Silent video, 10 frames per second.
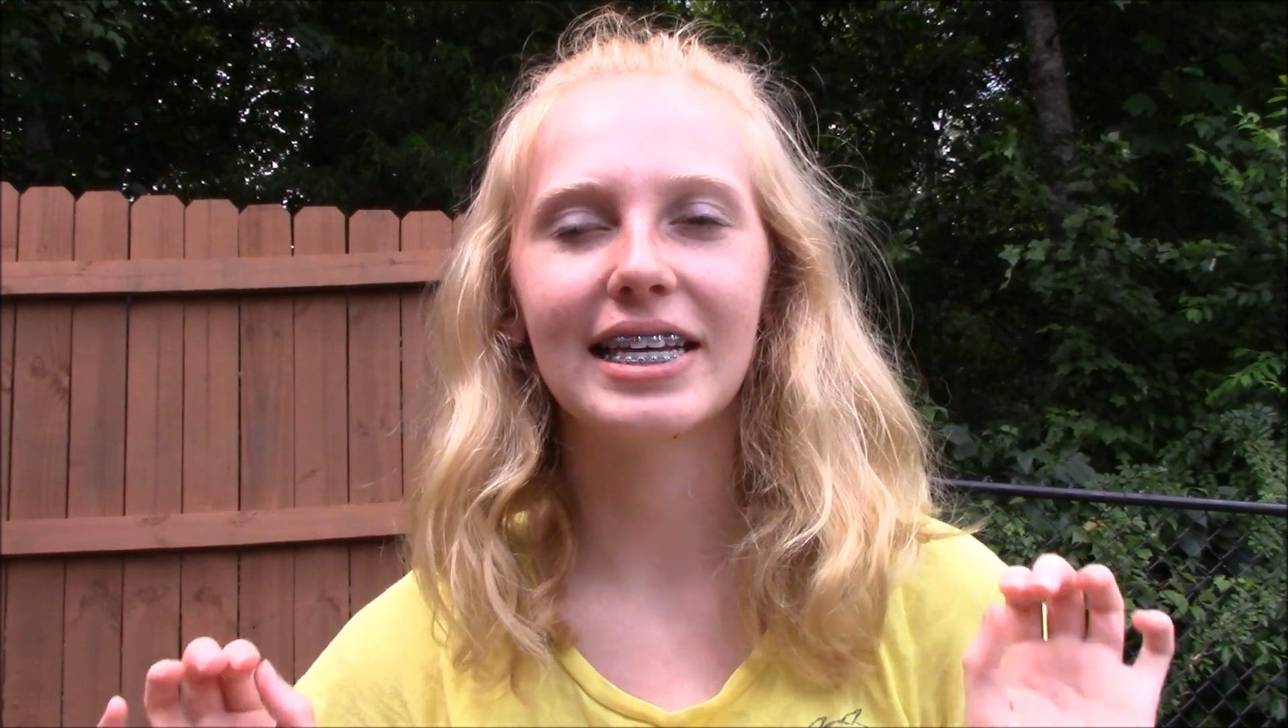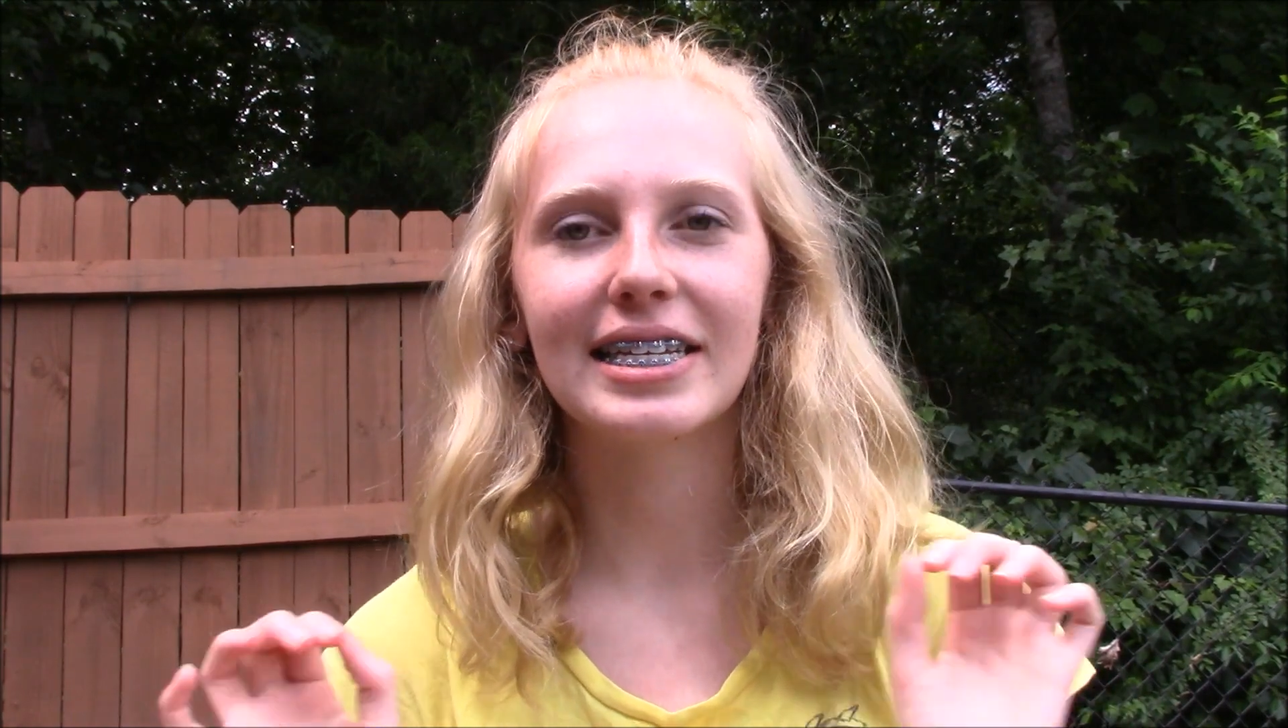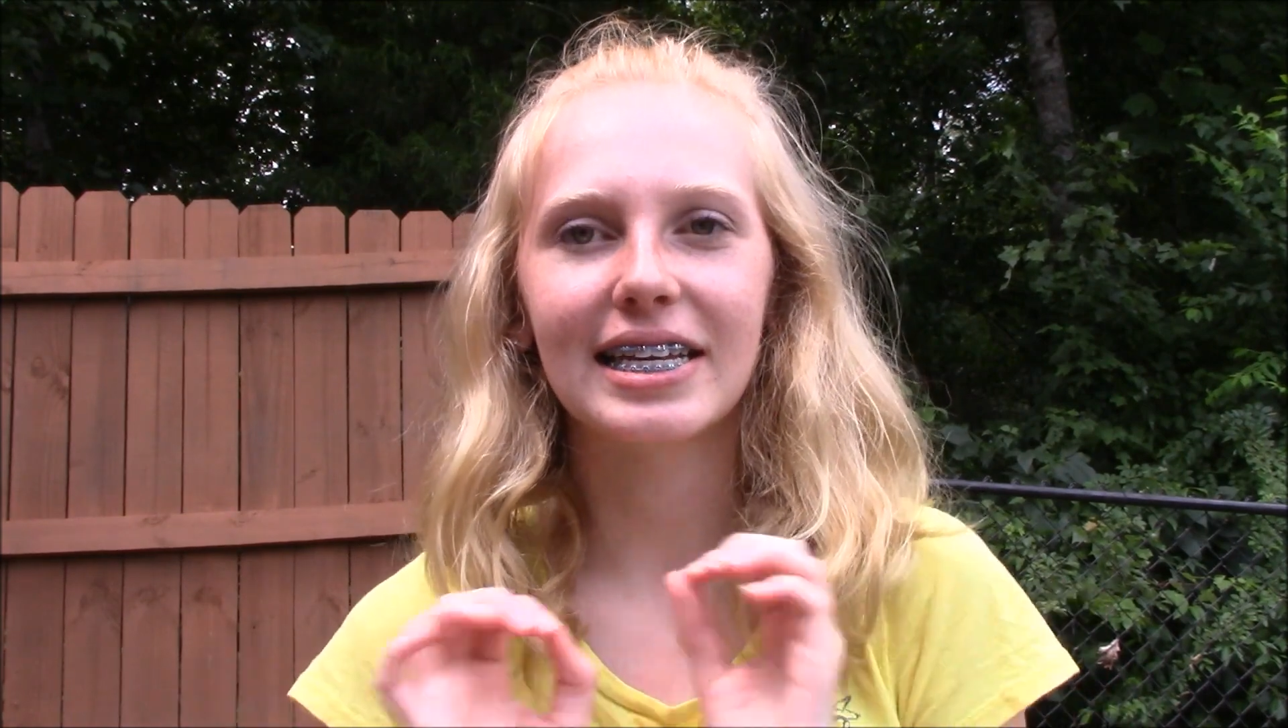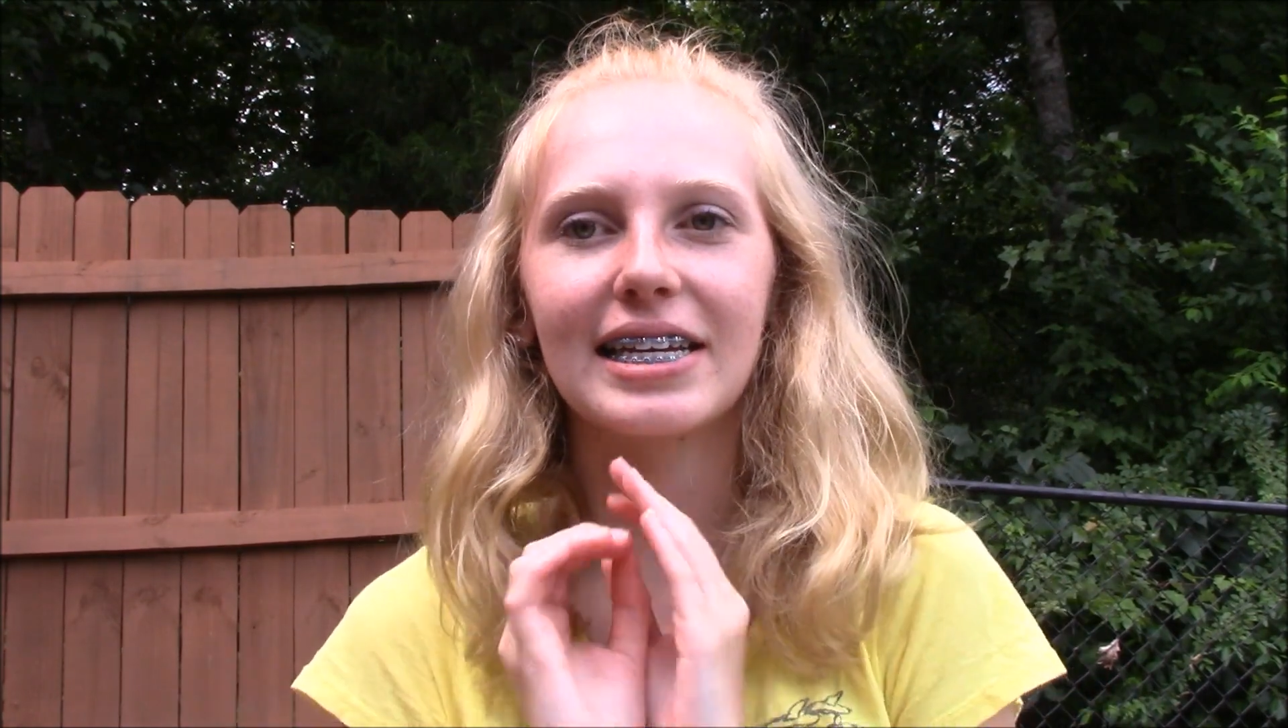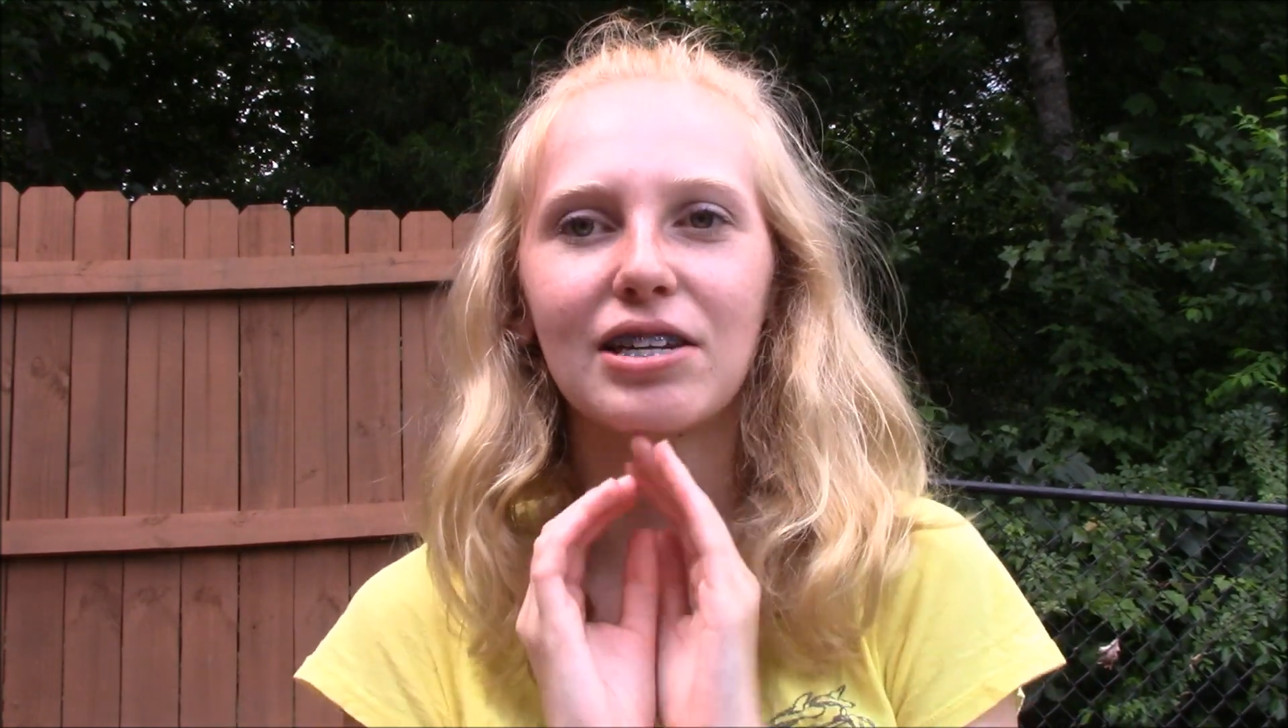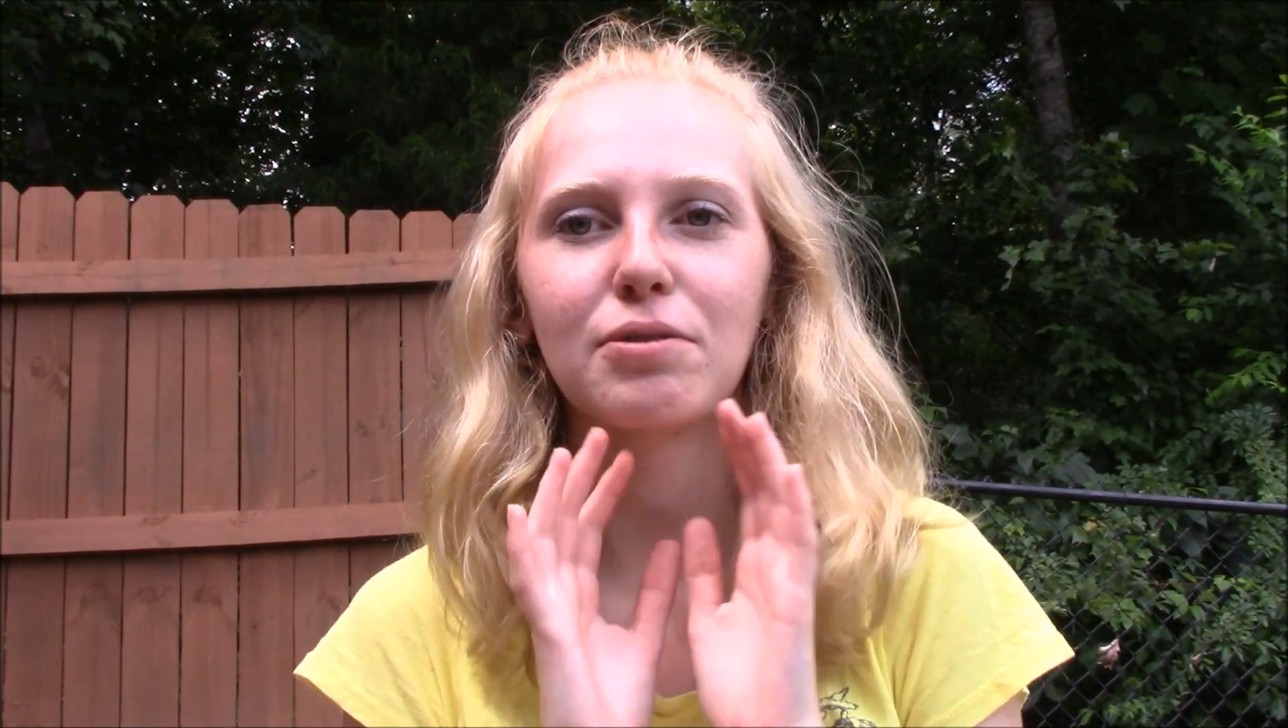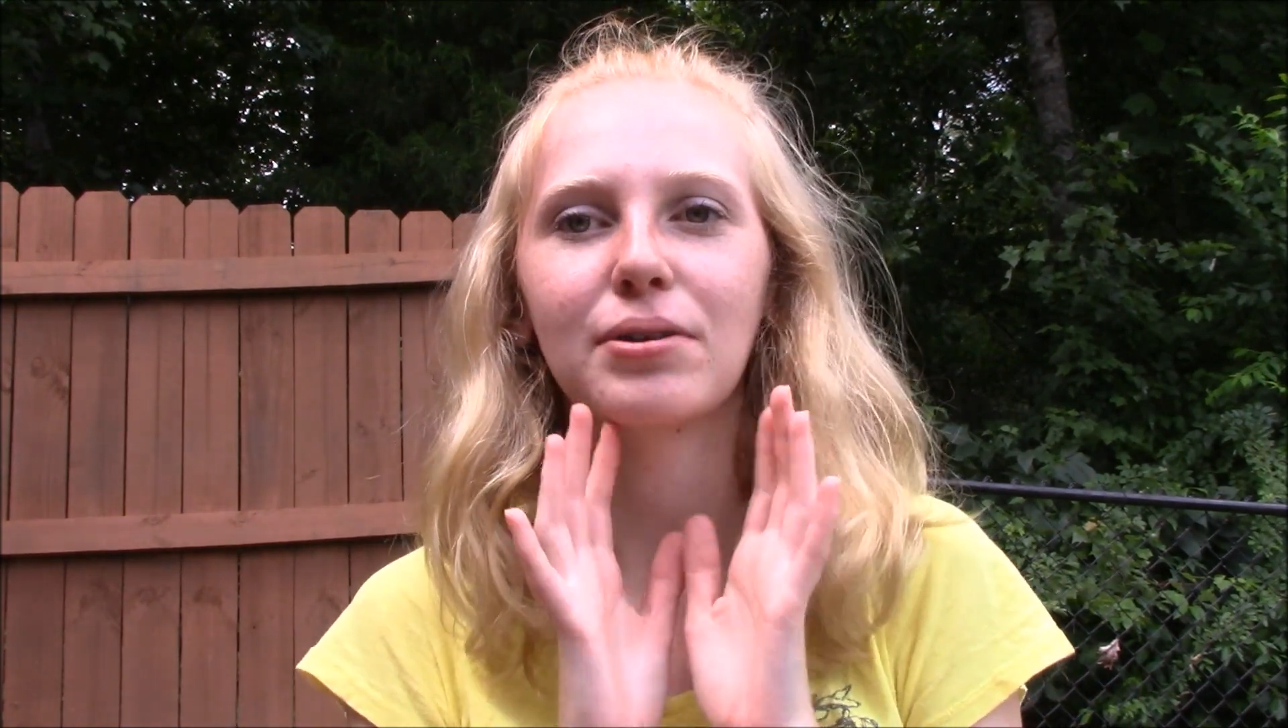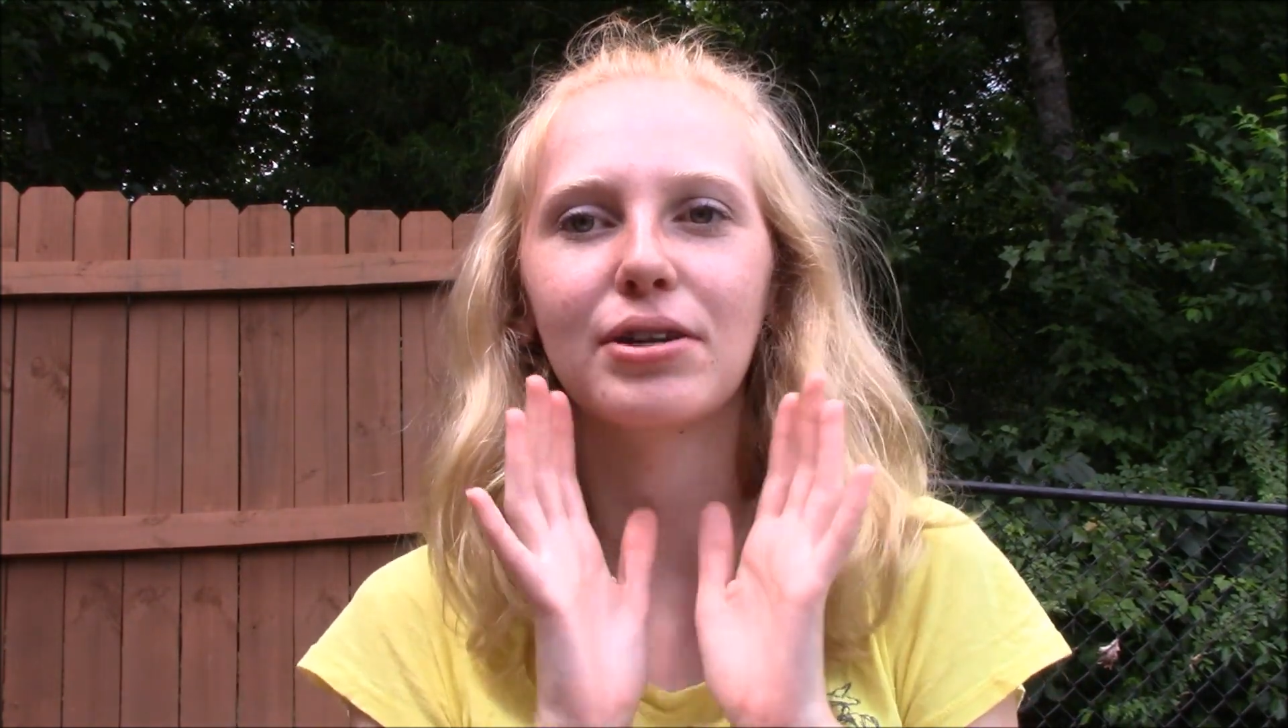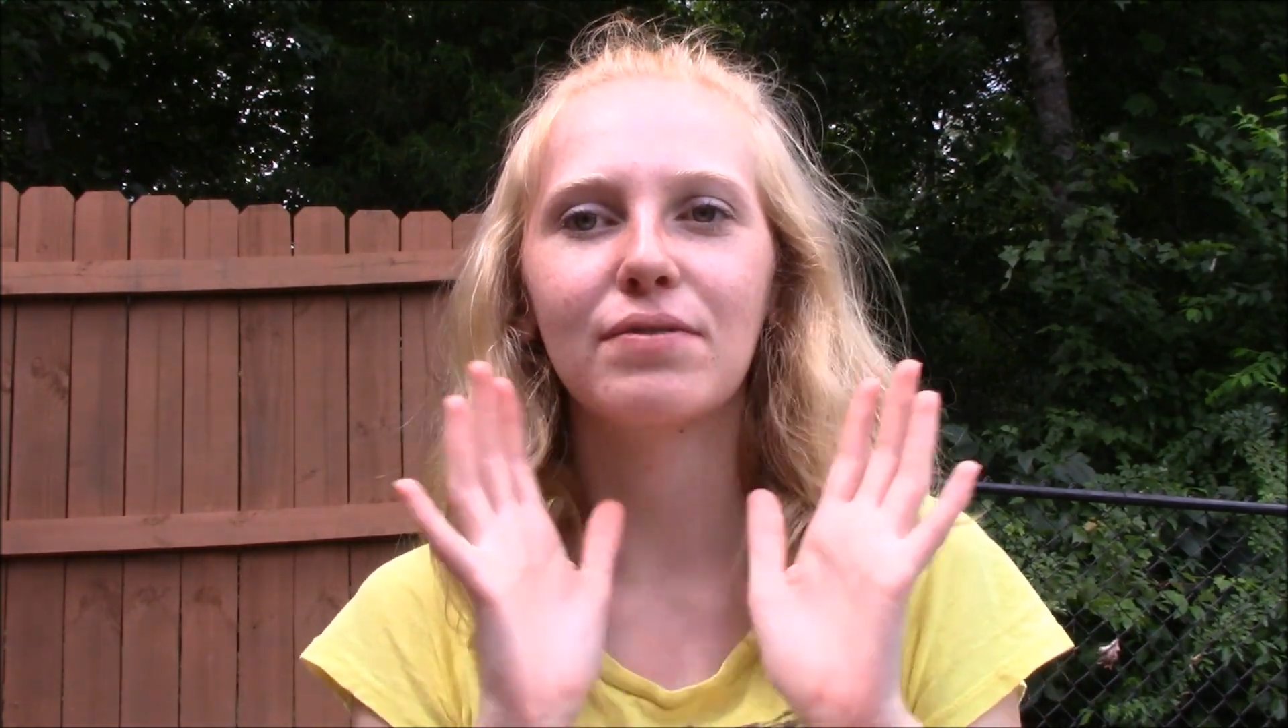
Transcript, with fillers: that is like nowhere